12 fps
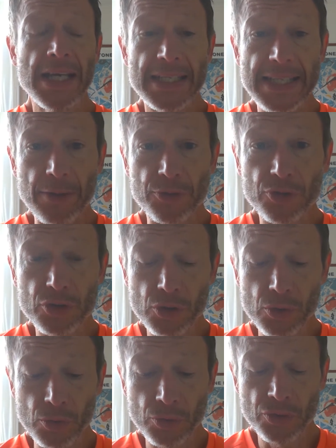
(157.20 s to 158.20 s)
Now,
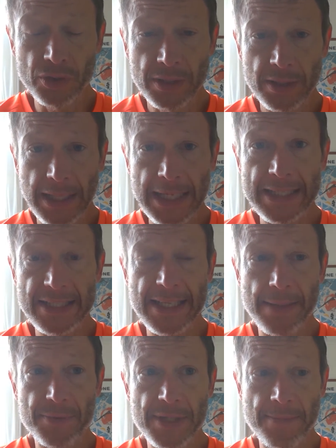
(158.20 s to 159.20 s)
schools in
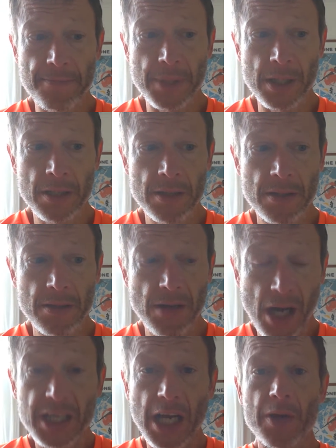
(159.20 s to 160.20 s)
September
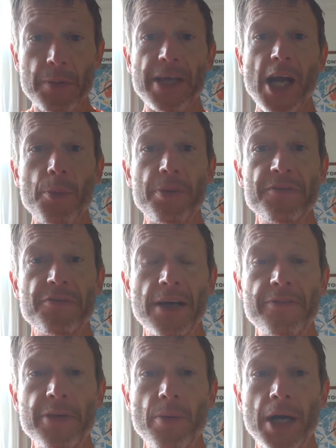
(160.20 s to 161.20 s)
are going to be open for
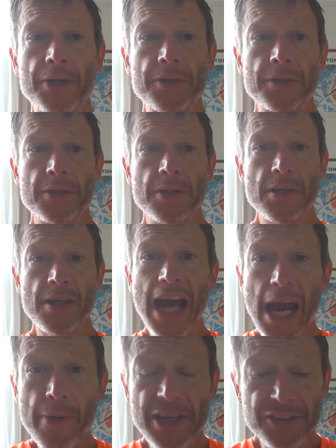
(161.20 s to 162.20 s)
everyone.
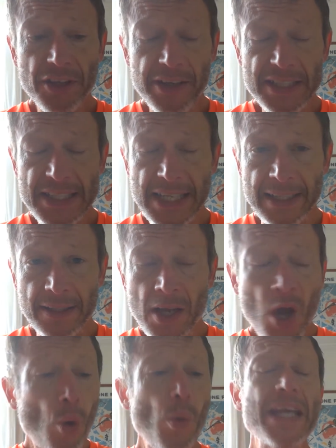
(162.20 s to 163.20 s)
How exciting.
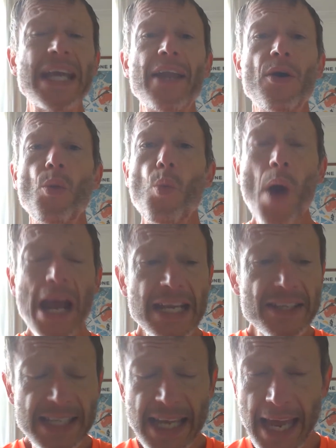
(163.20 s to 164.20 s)
We cannot wait
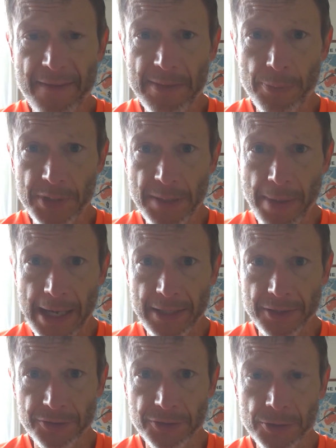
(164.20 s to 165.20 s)
to get everybody back
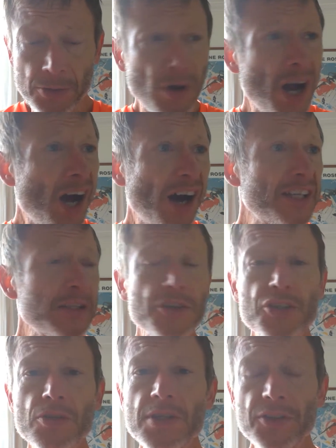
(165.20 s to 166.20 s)
at school. I know the
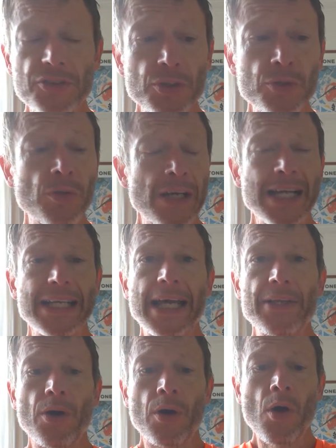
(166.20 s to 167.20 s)
junior school
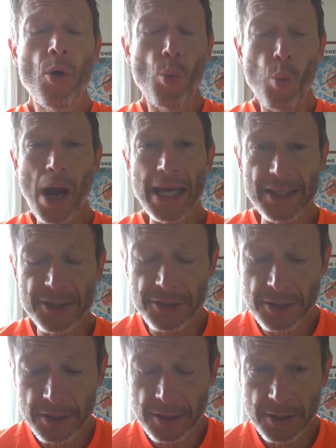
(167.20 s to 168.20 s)
cannot wait
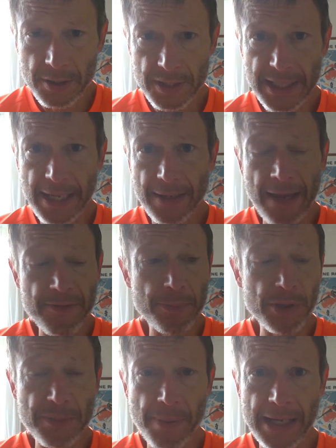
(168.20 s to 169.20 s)
to get
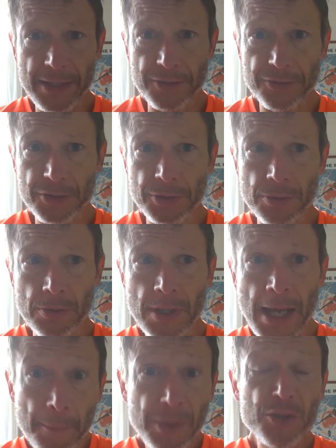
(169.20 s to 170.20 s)
everybody back at school,
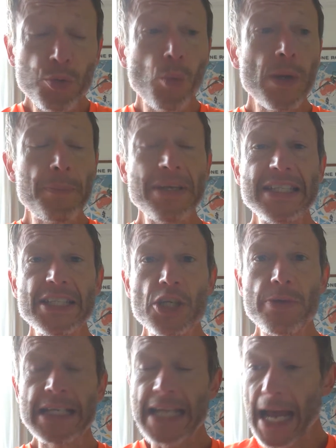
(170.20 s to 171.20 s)
because what we're busy
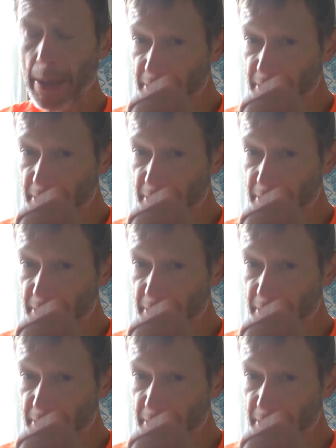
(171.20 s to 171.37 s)
doing now